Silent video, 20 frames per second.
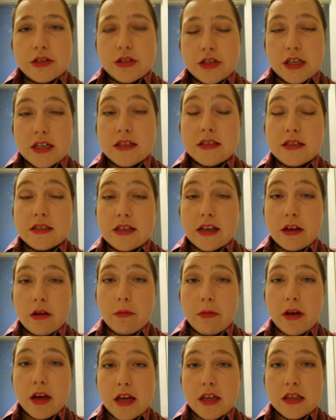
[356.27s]
She is a
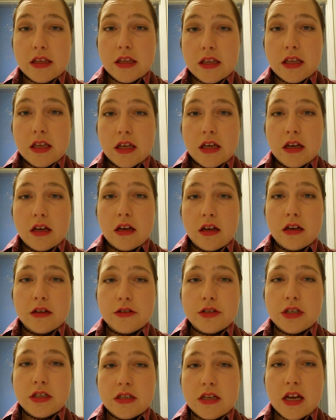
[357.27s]
psychopath.
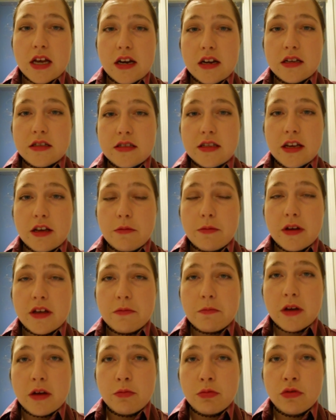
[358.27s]
She's not a
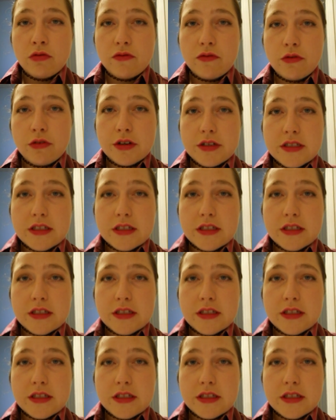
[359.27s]
psychopath by brute force